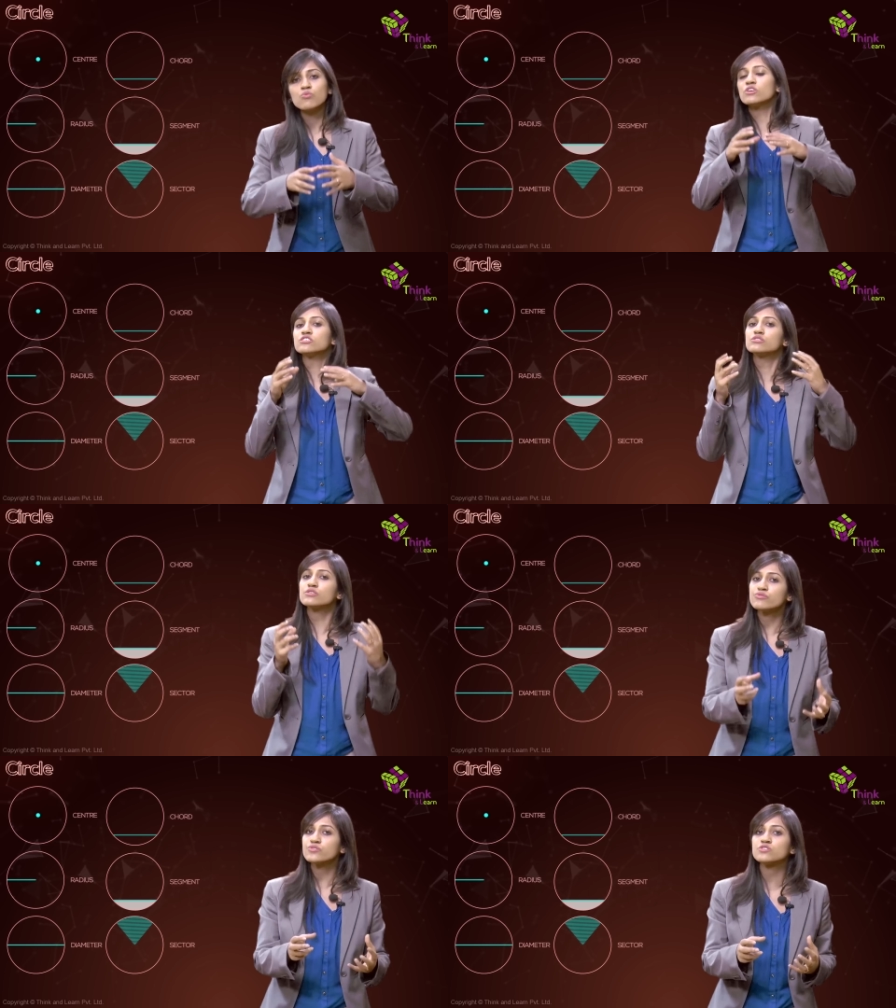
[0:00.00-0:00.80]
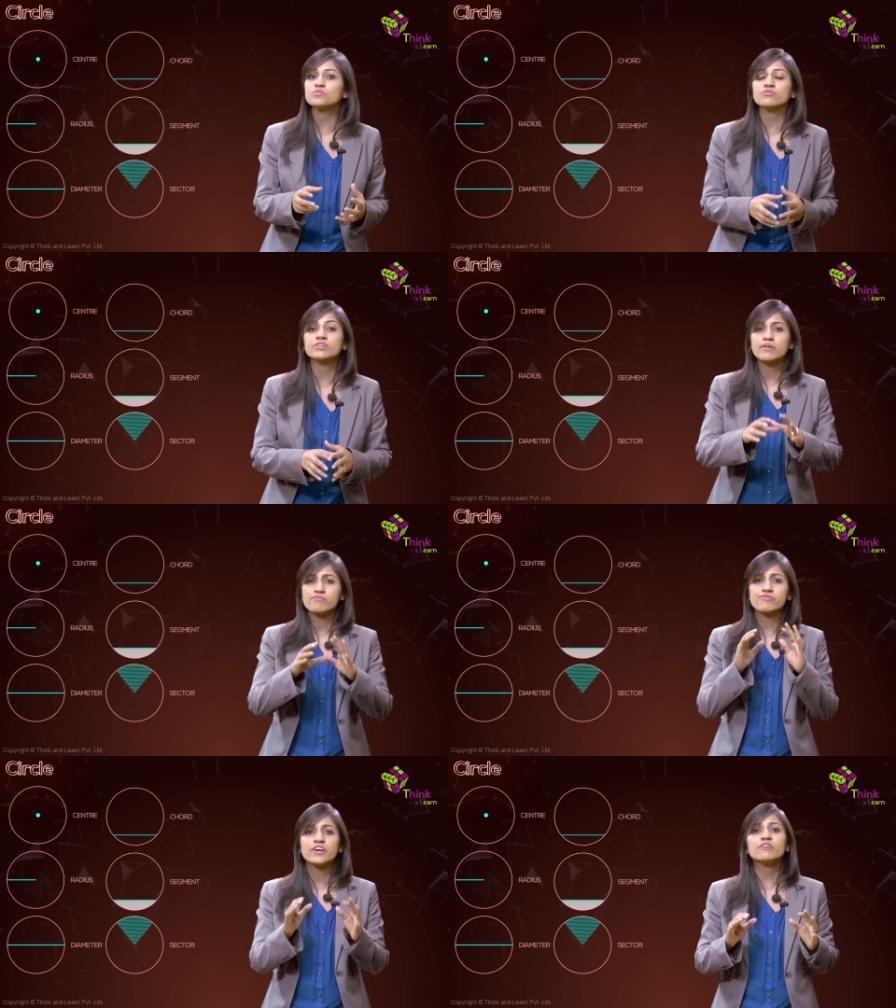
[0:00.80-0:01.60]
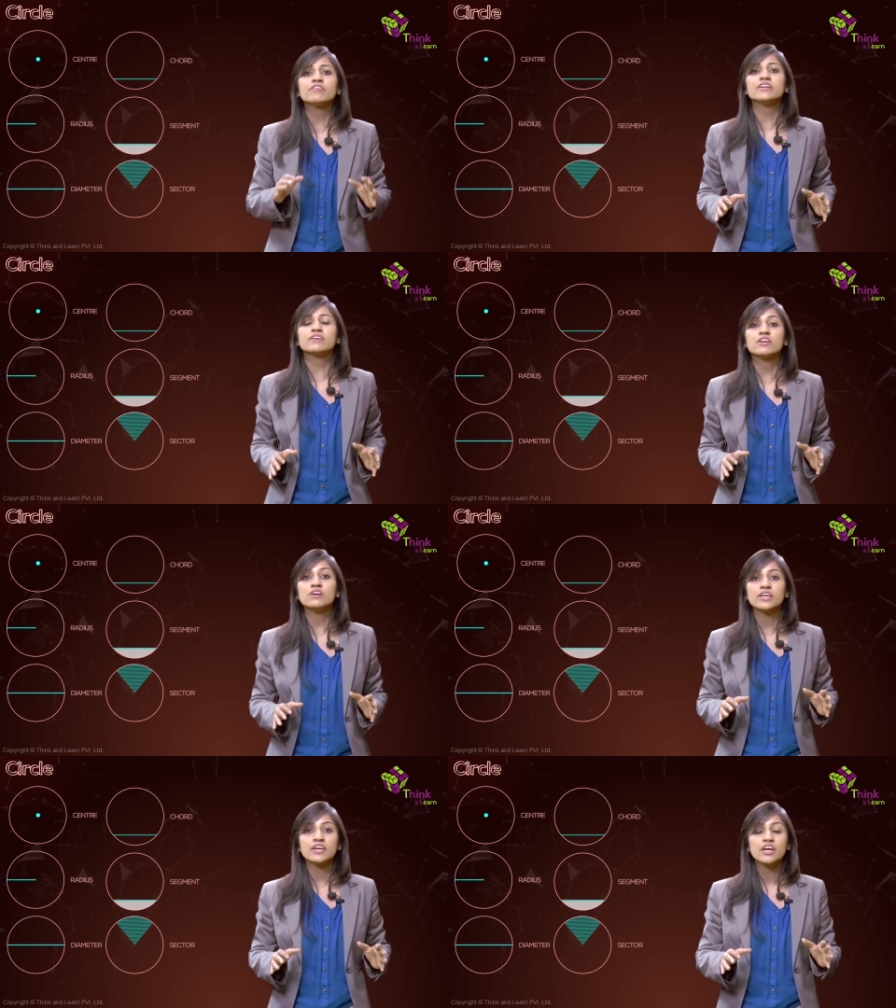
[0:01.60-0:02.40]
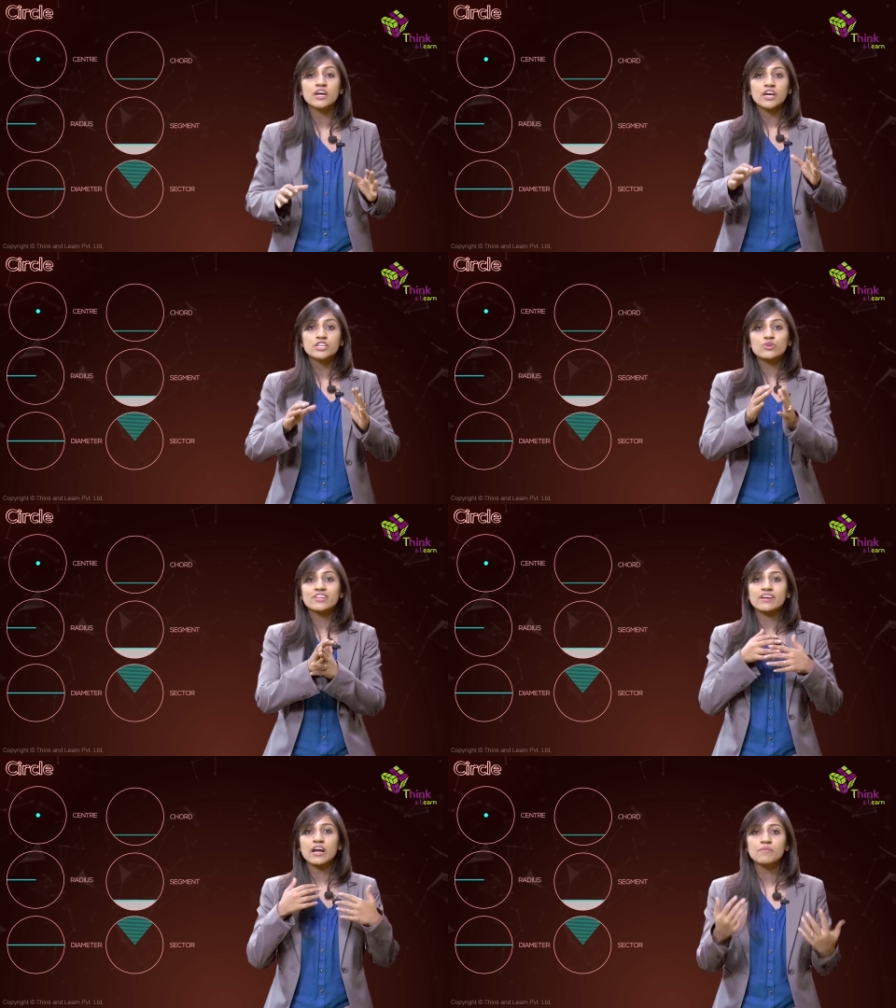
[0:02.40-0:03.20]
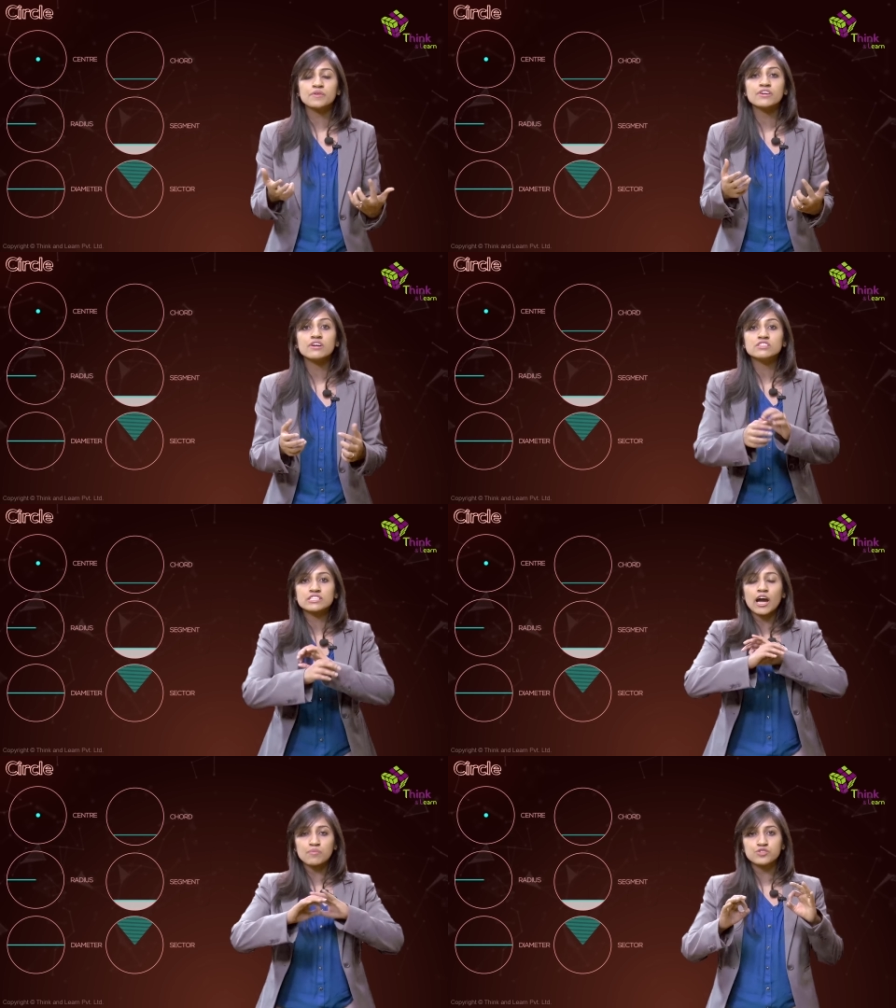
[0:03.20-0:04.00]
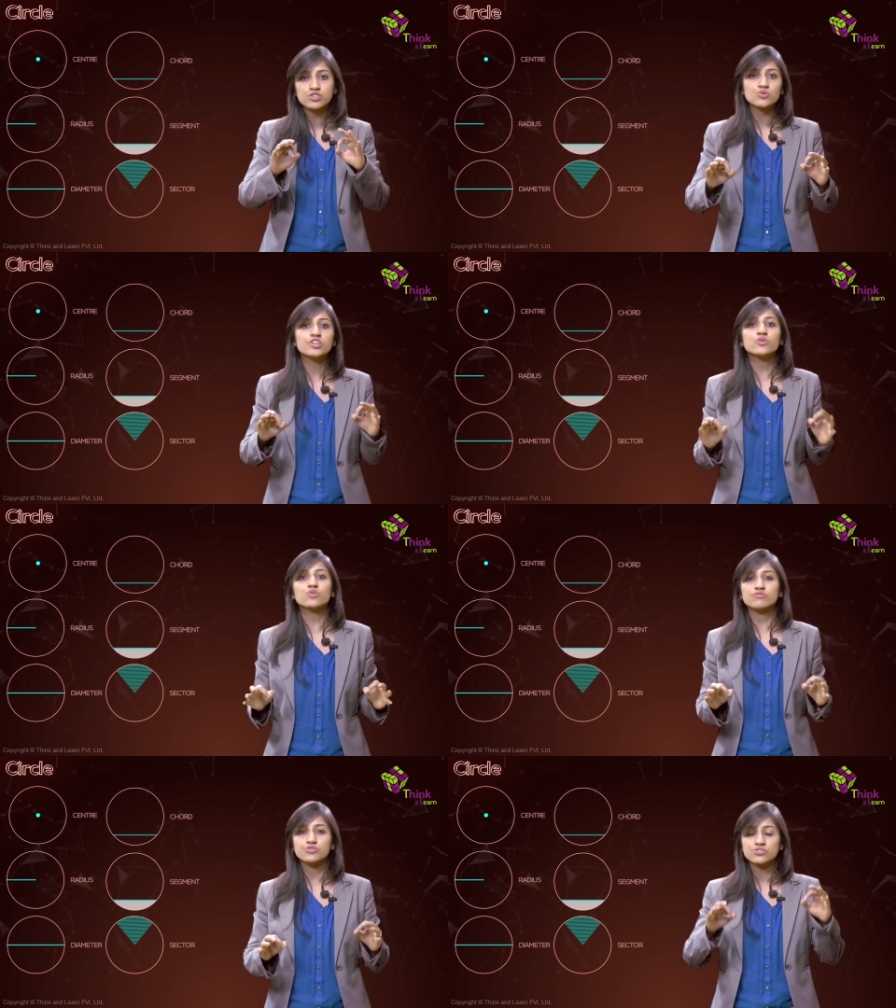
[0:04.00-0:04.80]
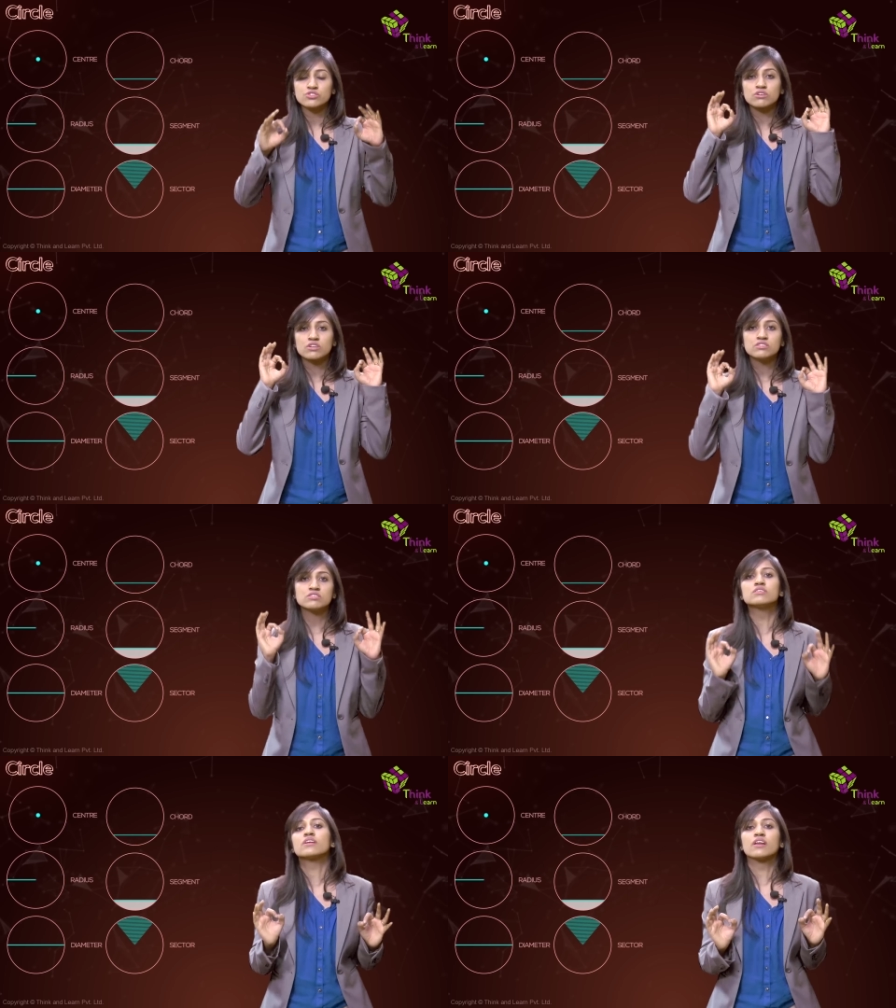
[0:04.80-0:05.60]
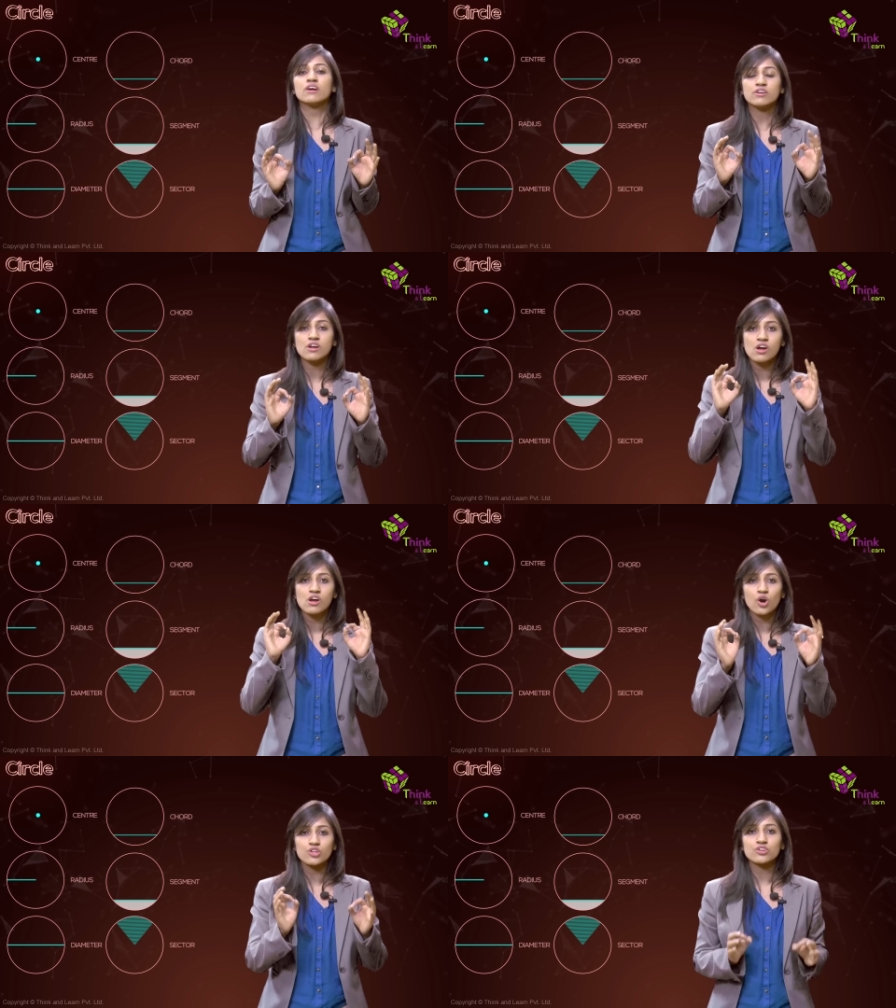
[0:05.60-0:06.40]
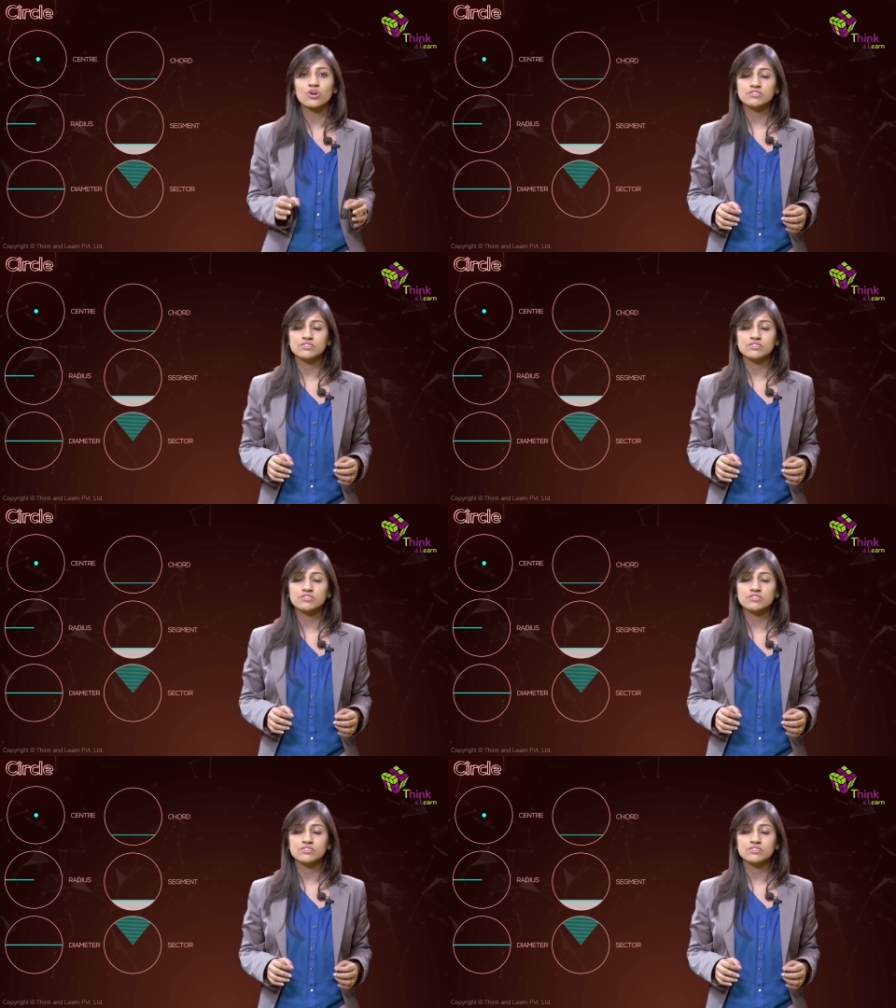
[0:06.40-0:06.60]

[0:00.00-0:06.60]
them, what is the difference between them very, very clearly. So that in the coming years, there's absolutely no confusion. You're crystal clear on the